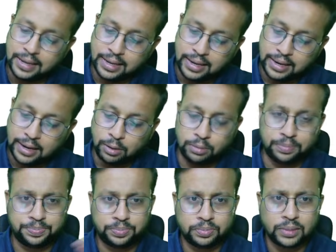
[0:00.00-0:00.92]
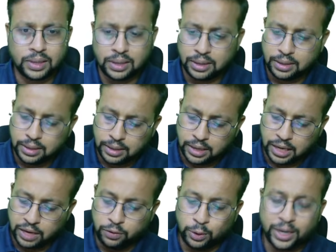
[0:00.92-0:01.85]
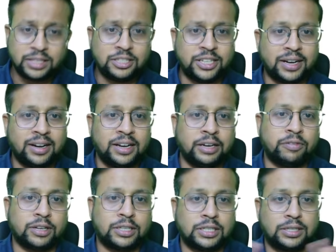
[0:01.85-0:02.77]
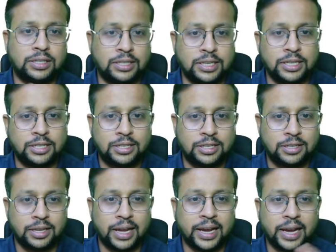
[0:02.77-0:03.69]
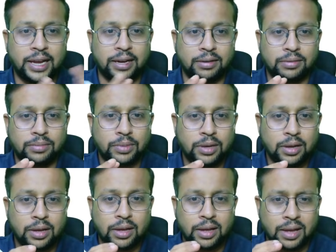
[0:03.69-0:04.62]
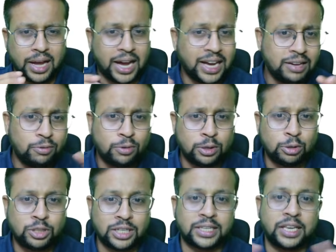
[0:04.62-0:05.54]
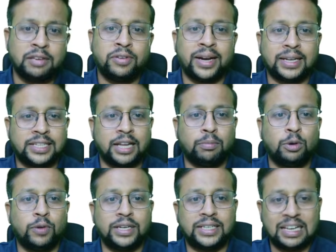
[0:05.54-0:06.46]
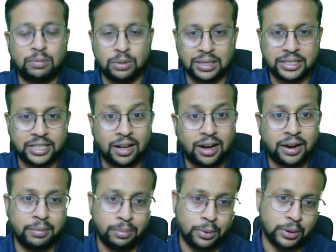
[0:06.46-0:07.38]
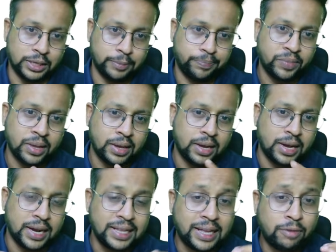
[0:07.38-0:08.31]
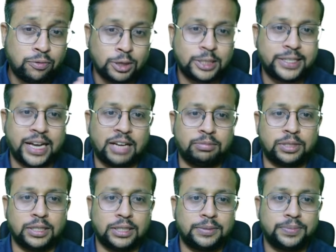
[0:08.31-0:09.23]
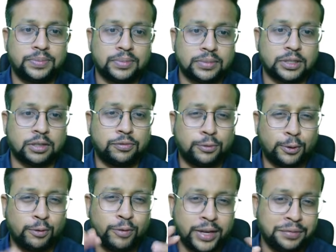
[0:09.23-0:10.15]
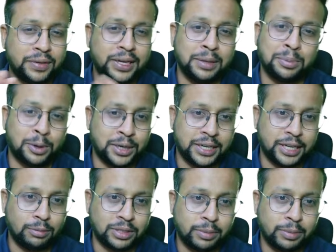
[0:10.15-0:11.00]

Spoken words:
Now, if you look at the general infectious disease, again, I want to just give an example why tables are important. In that first chapter, there are four very, very important tables.